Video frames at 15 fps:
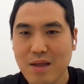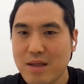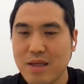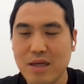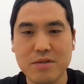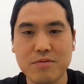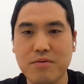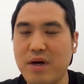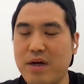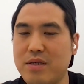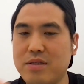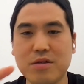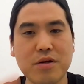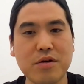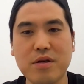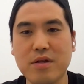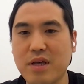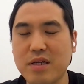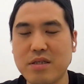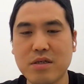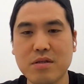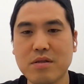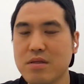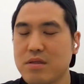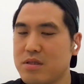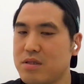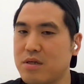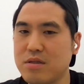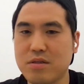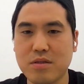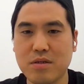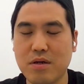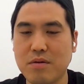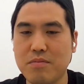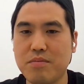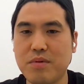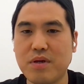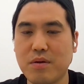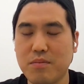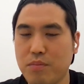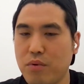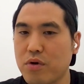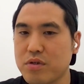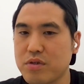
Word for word: That's why circulation starts to be poor